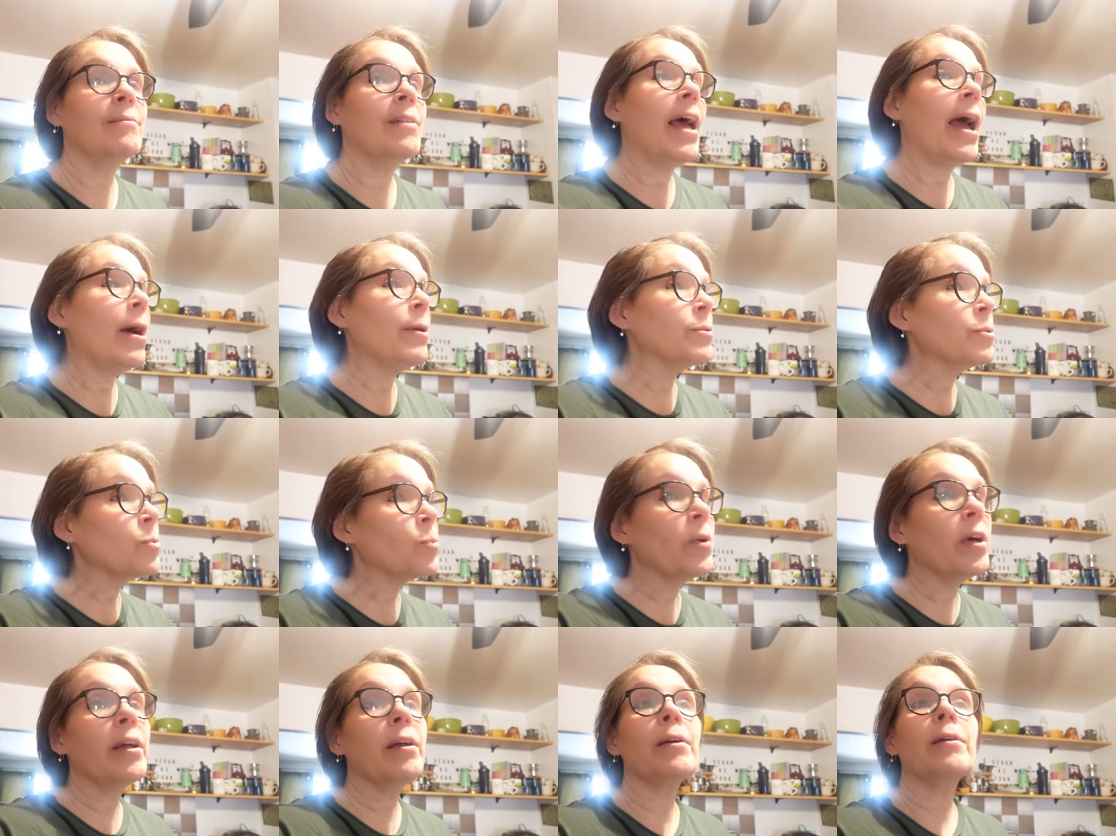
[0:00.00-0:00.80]

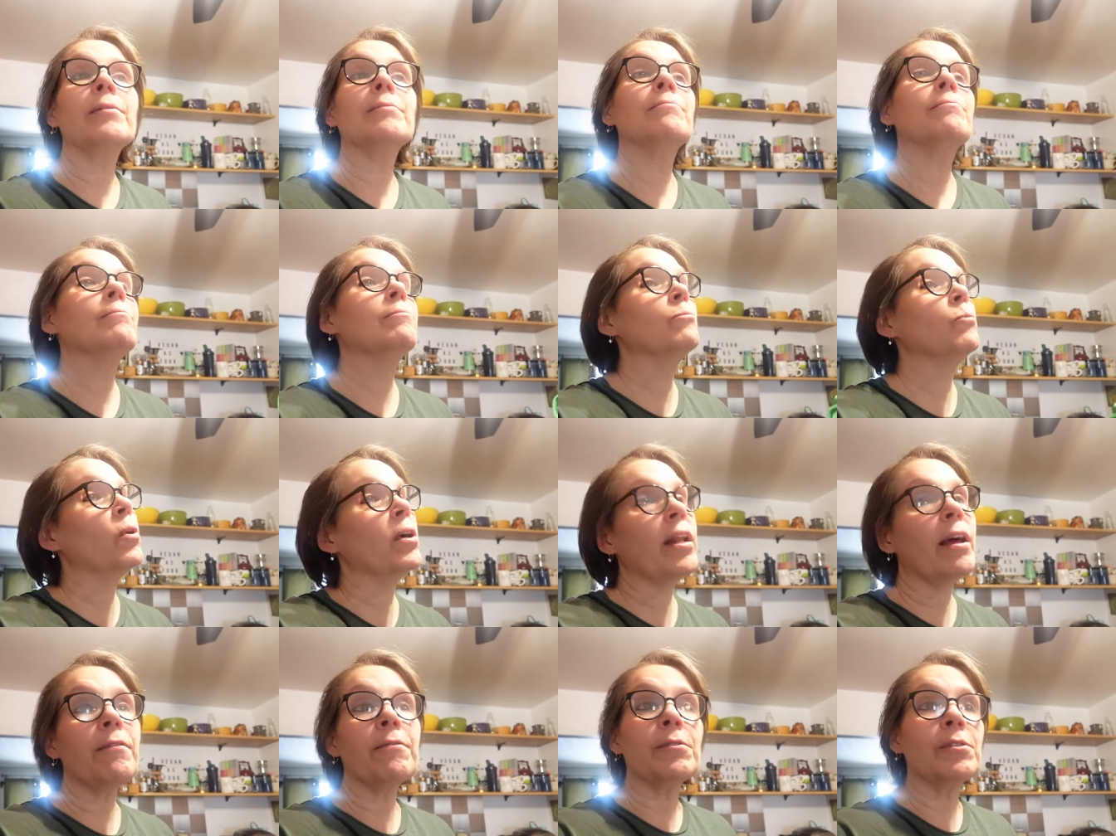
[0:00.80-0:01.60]
houseware,
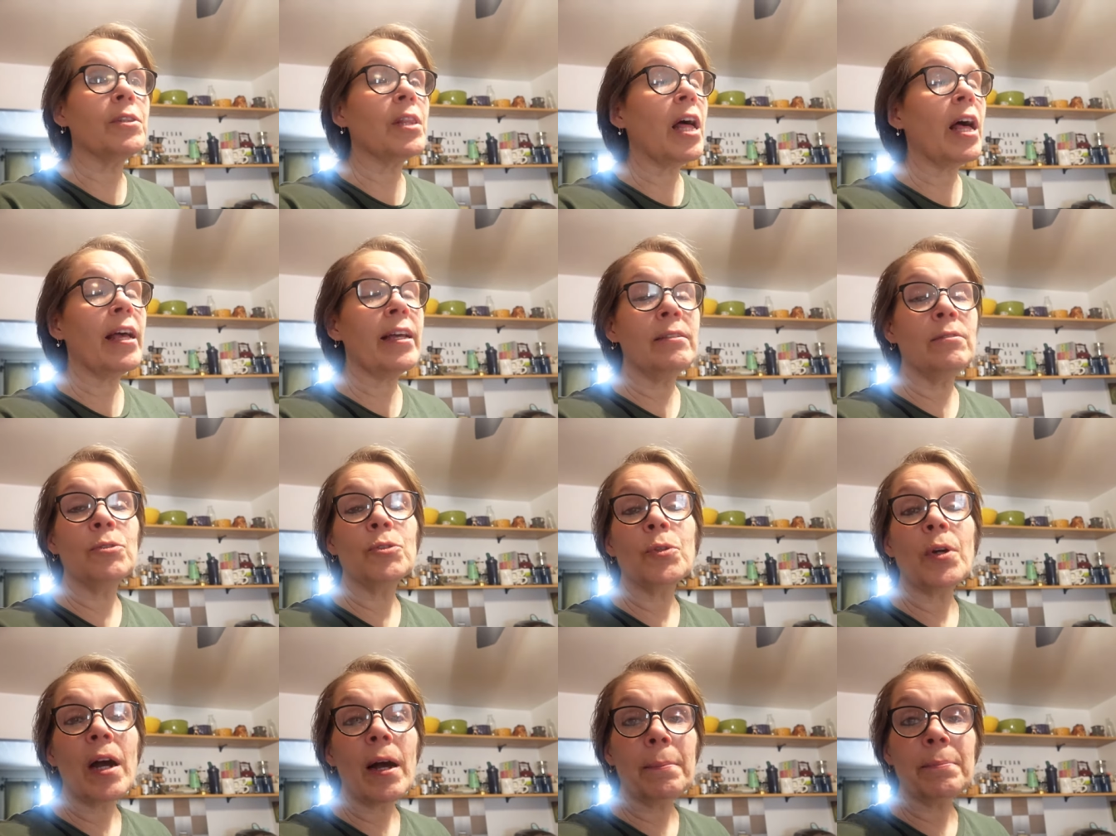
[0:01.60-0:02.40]
whatever line
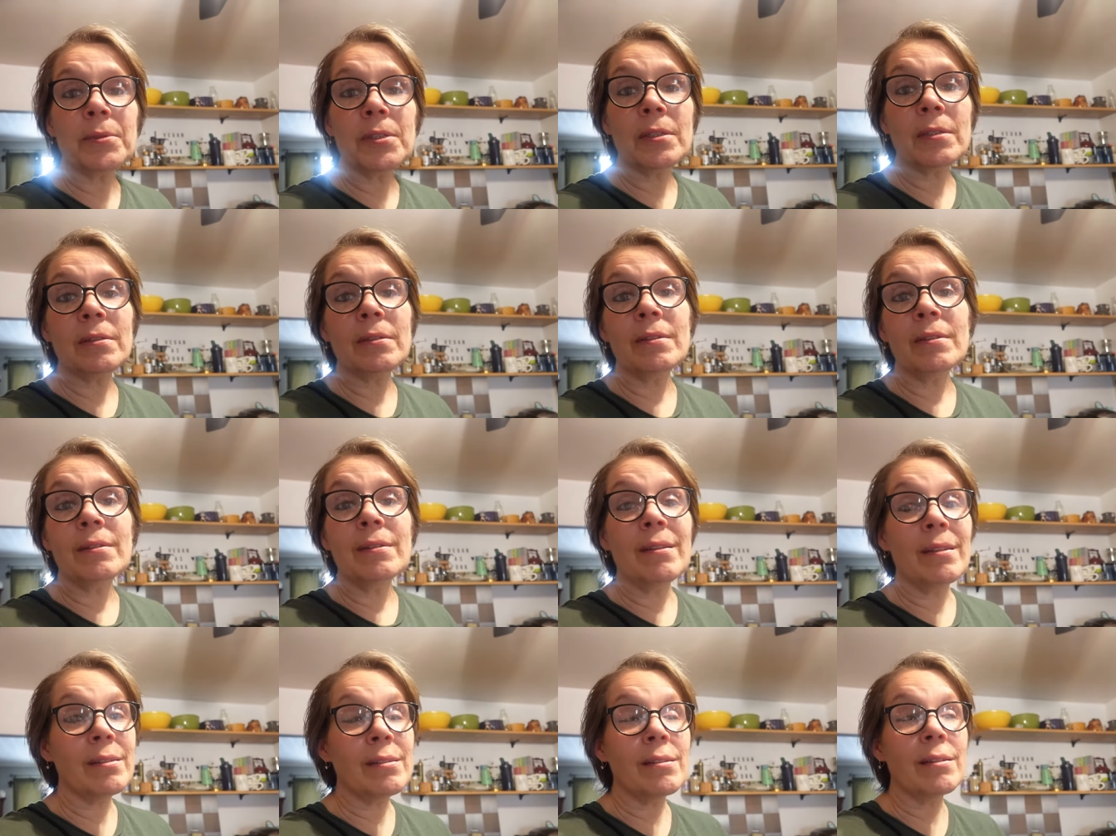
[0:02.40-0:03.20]
dropped
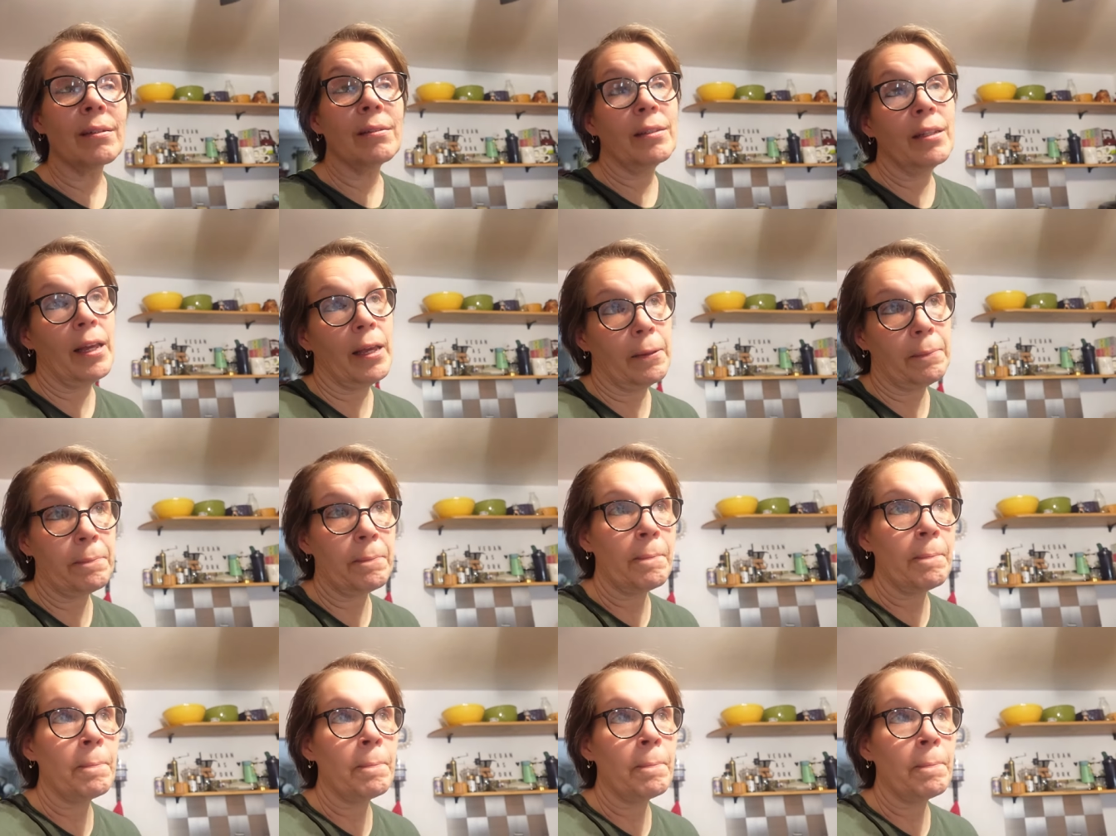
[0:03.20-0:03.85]
this Sunday.